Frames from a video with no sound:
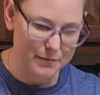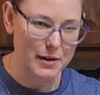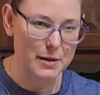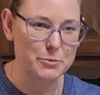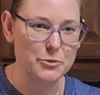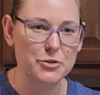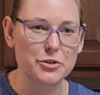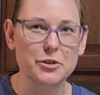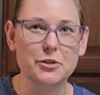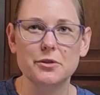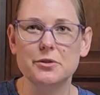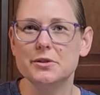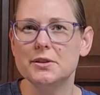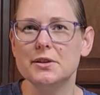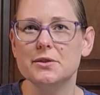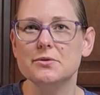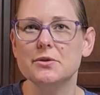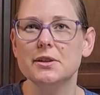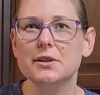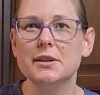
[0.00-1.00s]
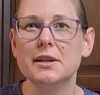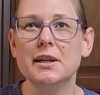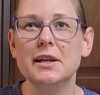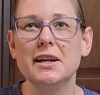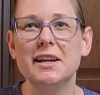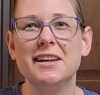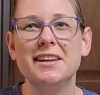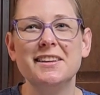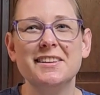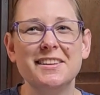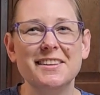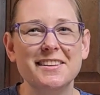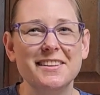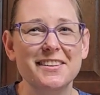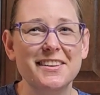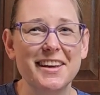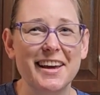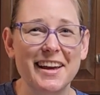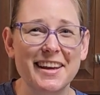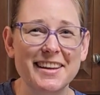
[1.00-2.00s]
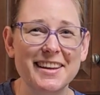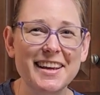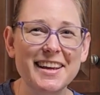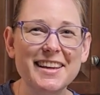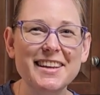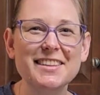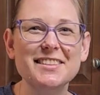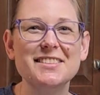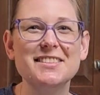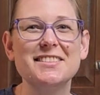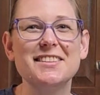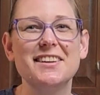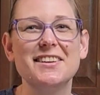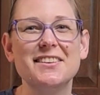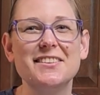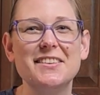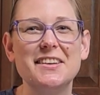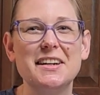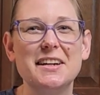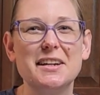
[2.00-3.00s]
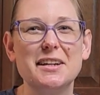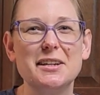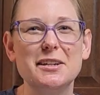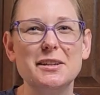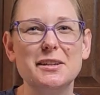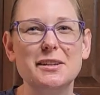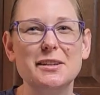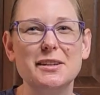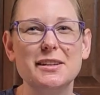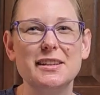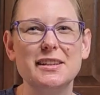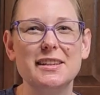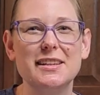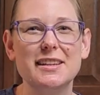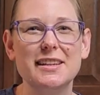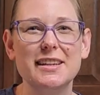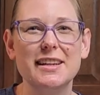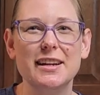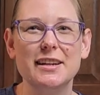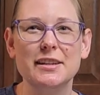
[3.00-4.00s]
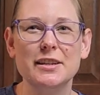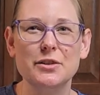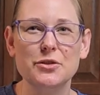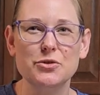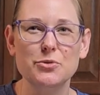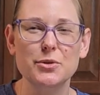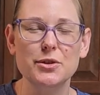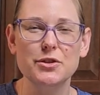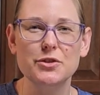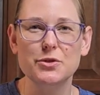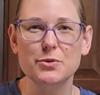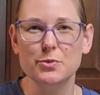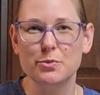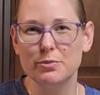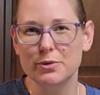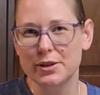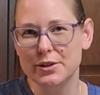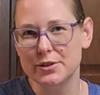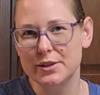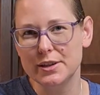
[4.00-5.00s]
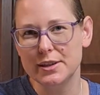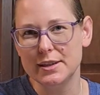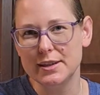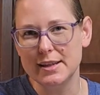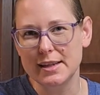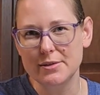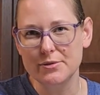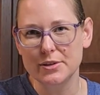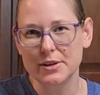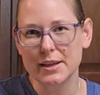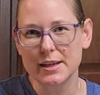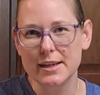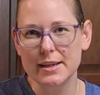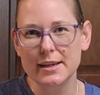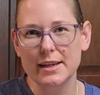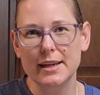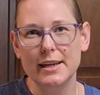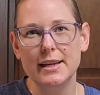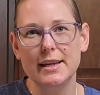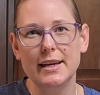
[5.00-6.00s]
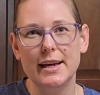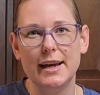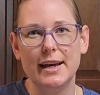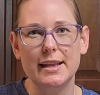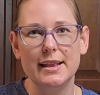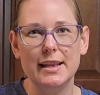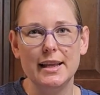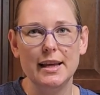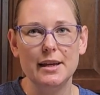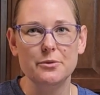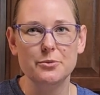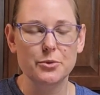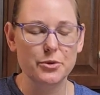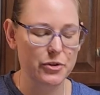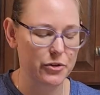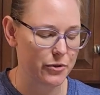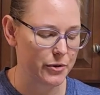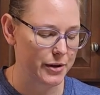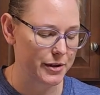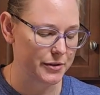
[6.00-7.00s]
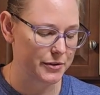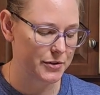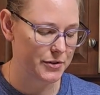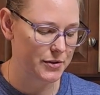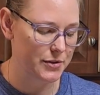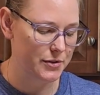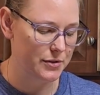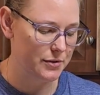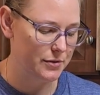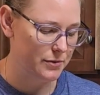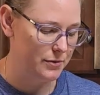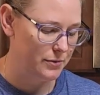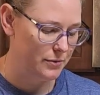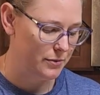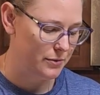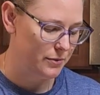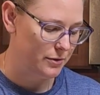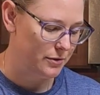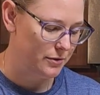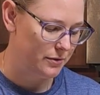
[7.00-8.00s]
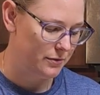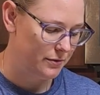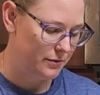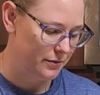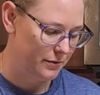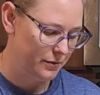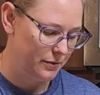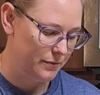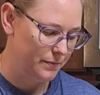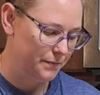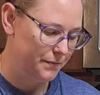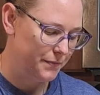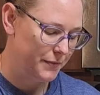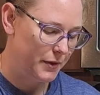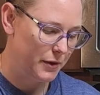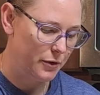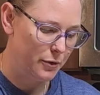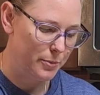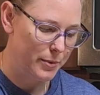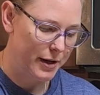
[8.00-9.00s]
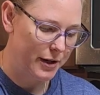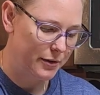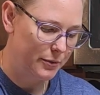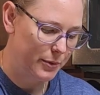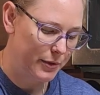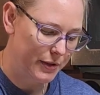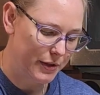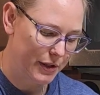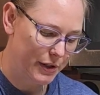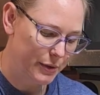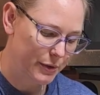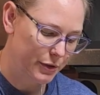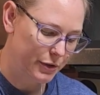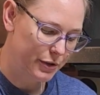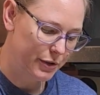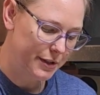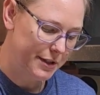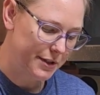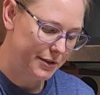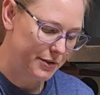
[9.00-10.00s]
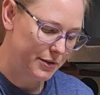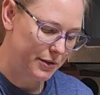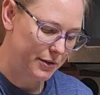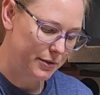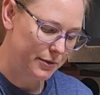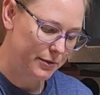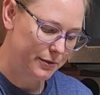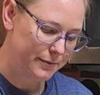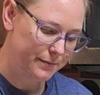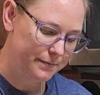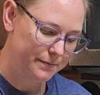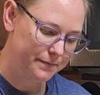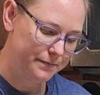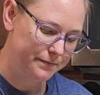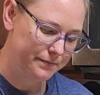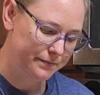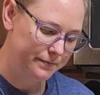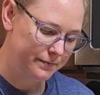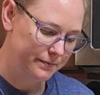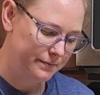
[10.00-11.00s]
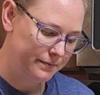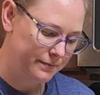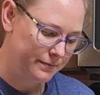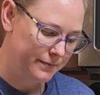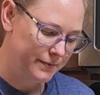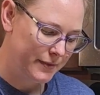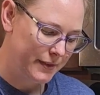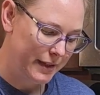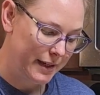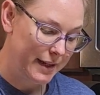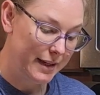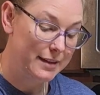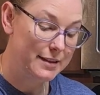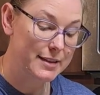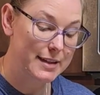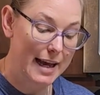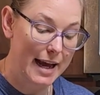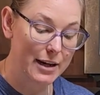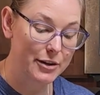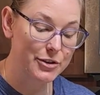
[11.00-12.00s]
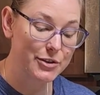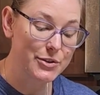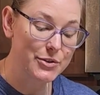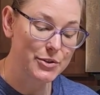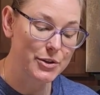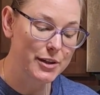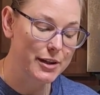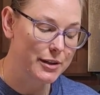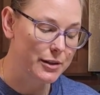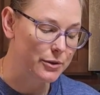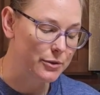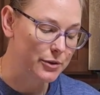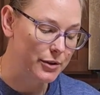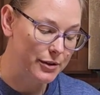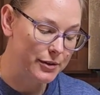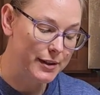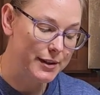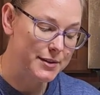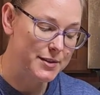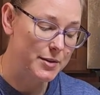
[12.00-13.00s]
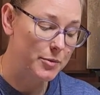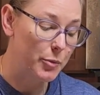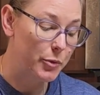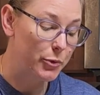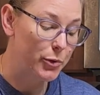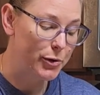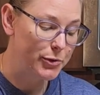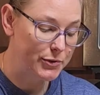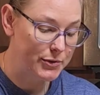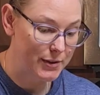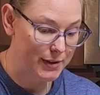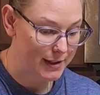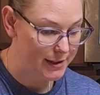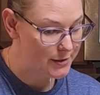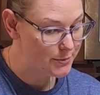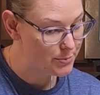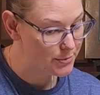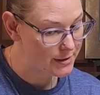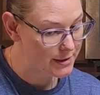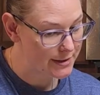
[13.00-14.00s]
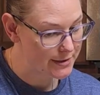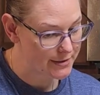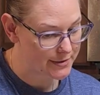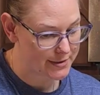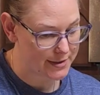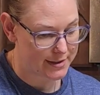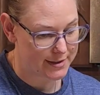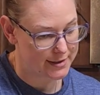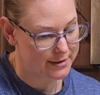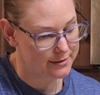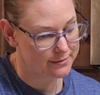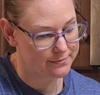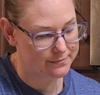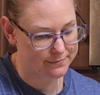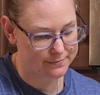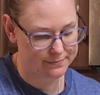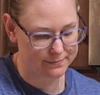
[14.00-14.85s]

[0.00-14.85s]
I'm sure it'll taste fine. Okay, so yeah, so we're going to sprinkle it evenly, and then we're going to go back with our cookie dough. It's actually starting to look like cinnamon rolls, so that's pretty exciting.